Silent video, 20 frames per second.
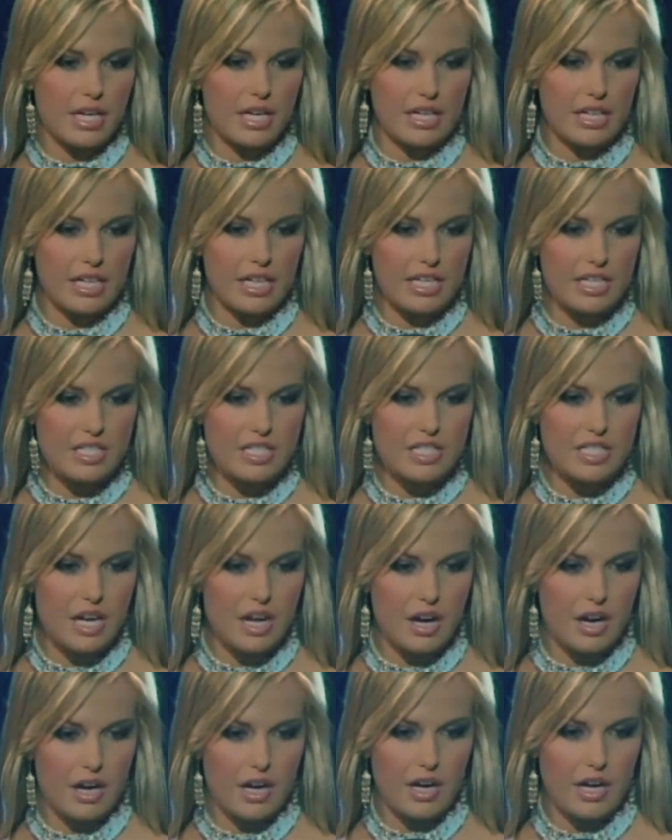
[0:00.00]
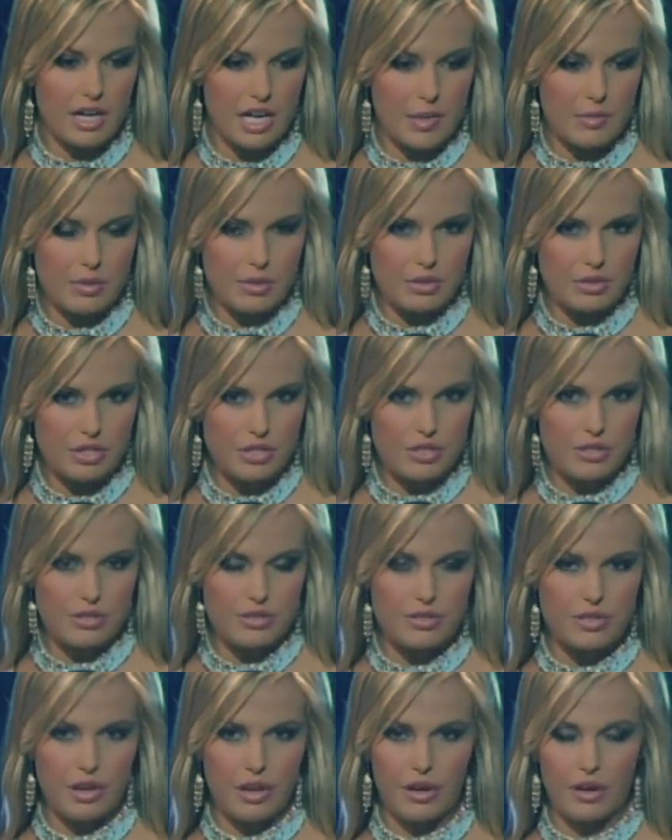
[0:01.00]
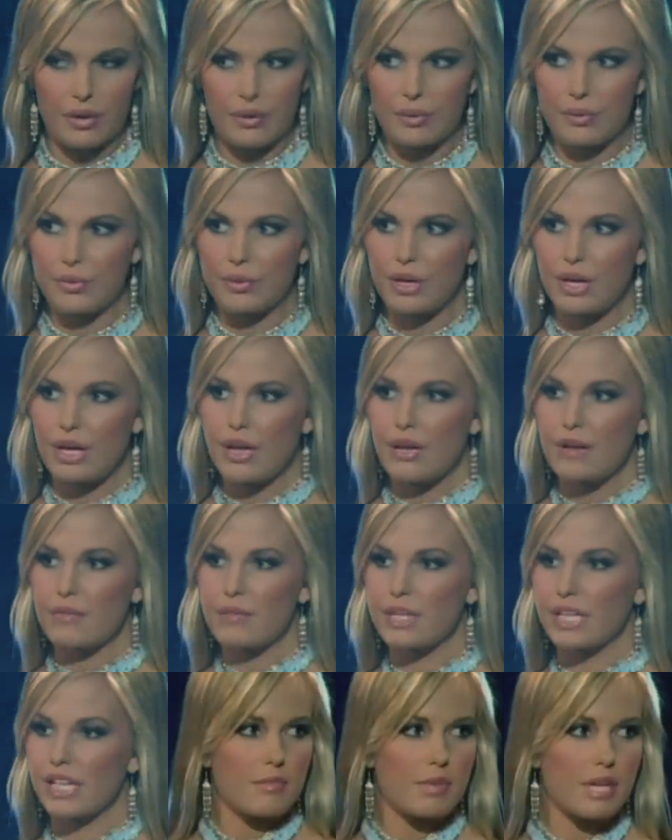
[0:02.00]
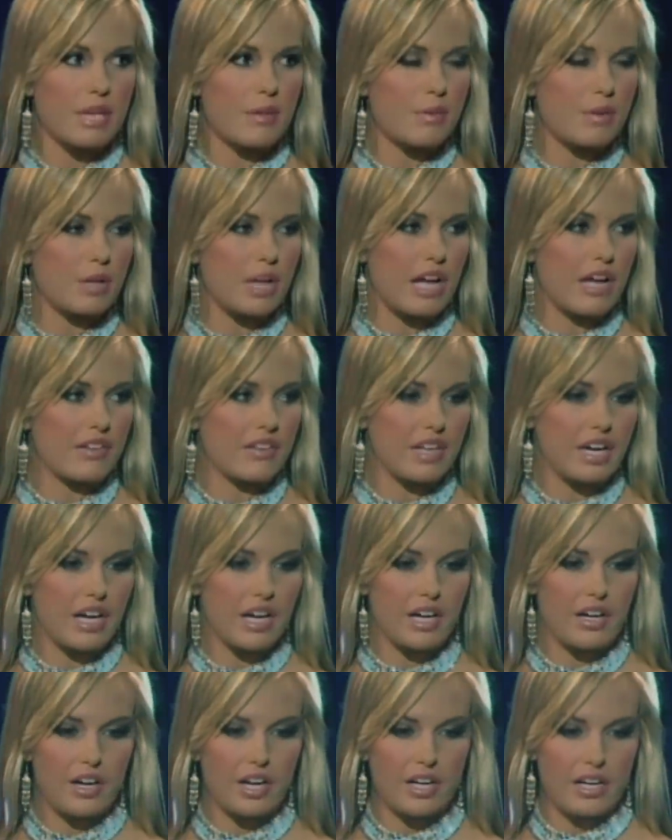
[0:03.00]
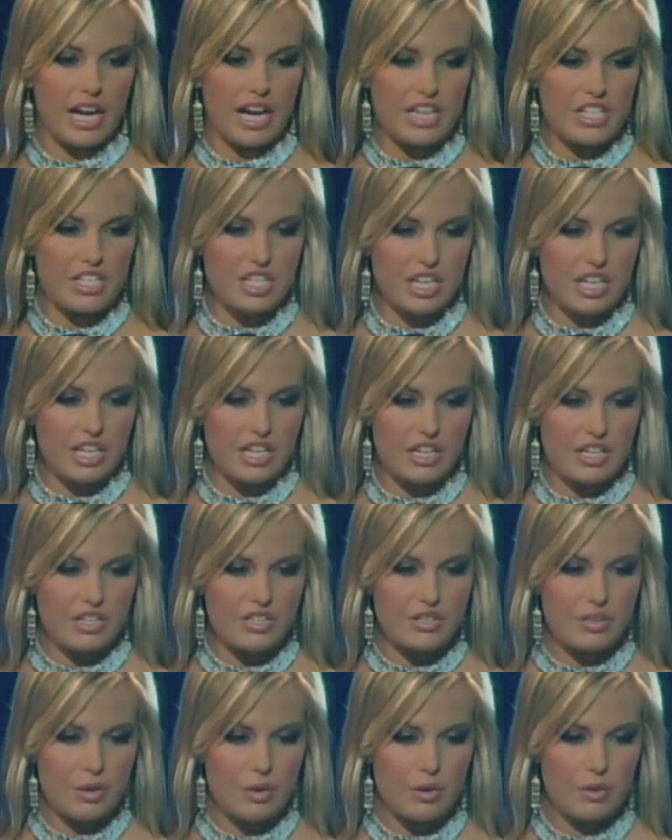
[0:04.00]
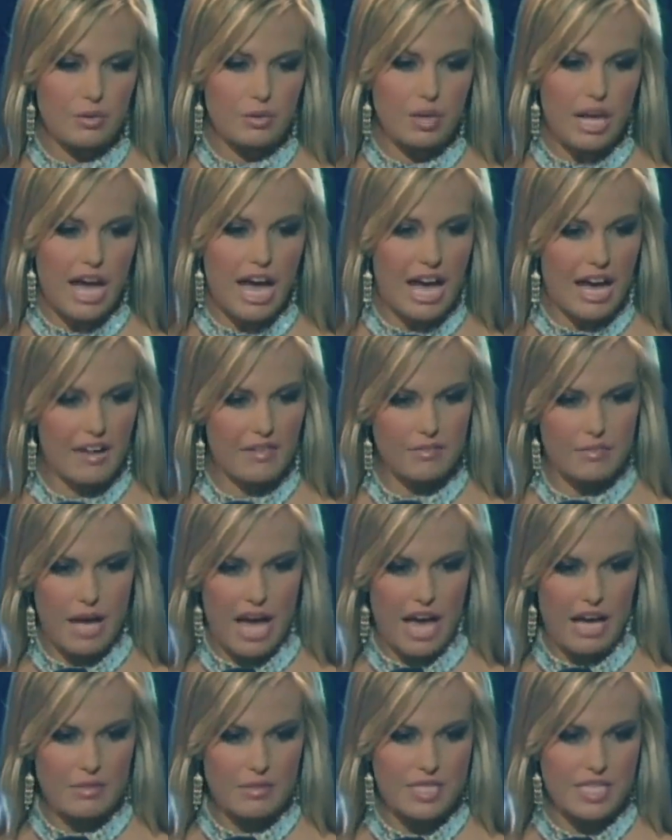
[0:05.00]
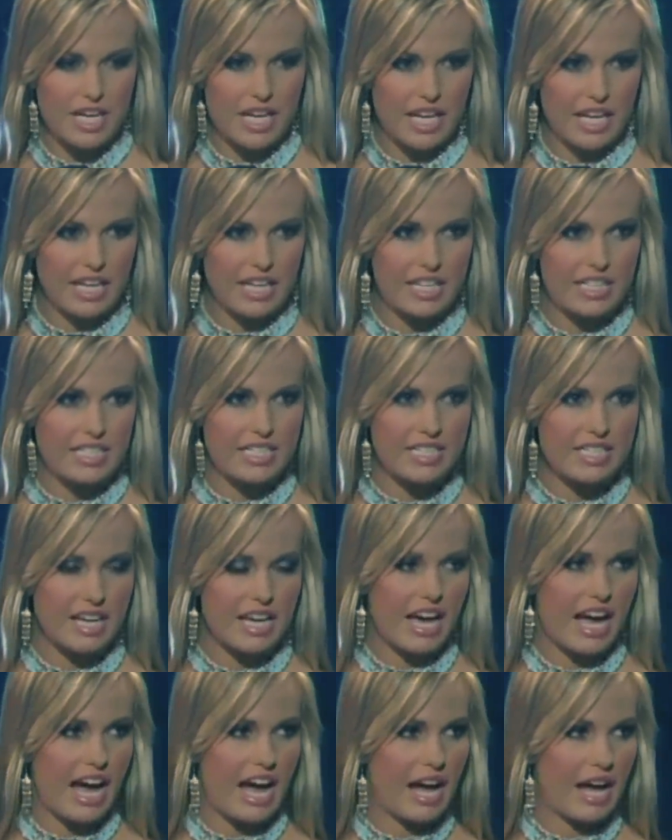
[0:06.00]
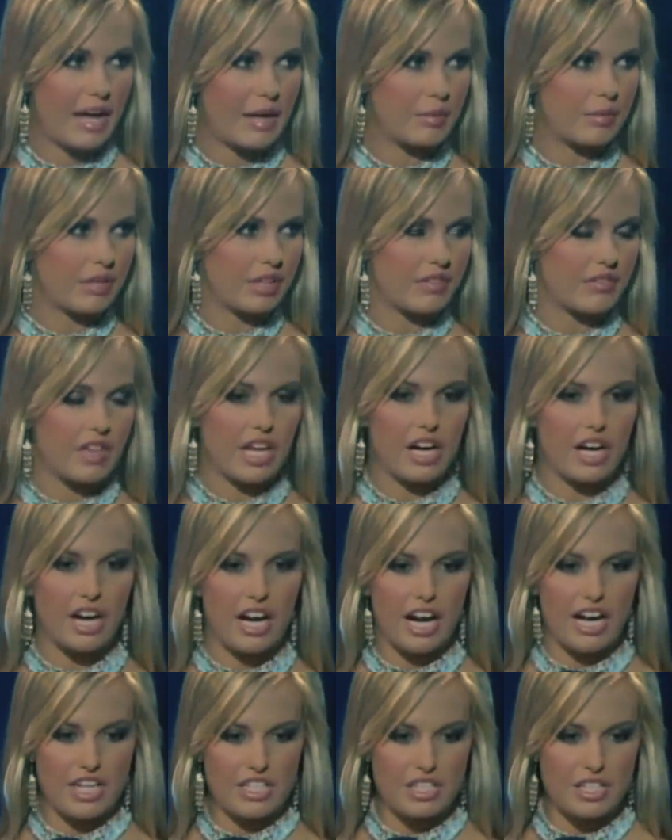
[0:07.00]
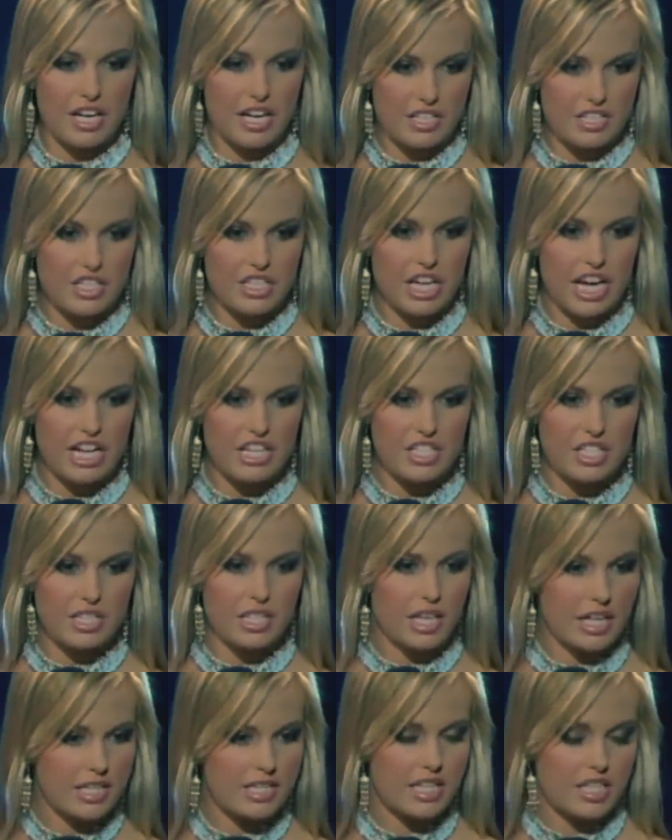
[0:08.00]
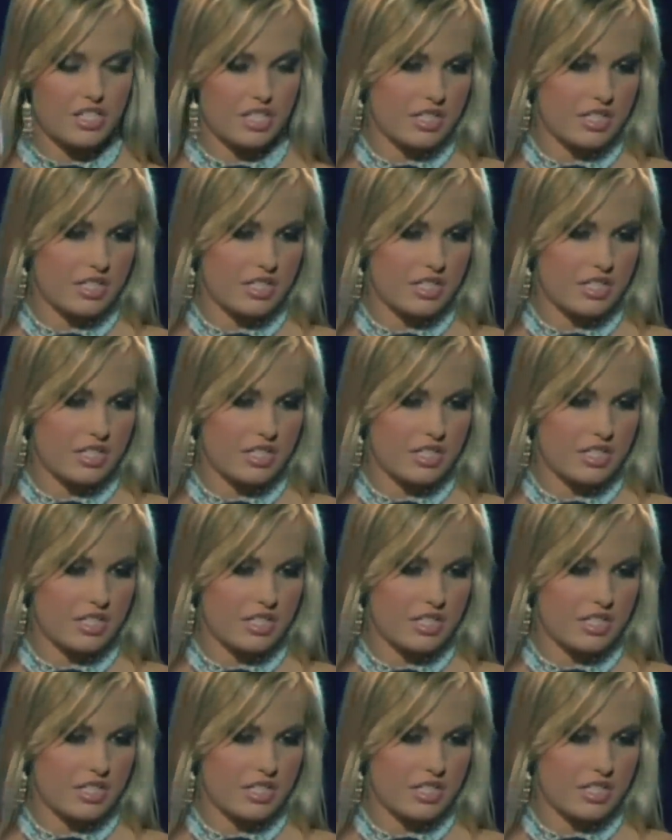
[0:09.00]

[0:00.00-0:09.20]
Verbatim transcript: Americans are unable to do so people out there in our nation don't have maps, and uh, I believe that our ed education, like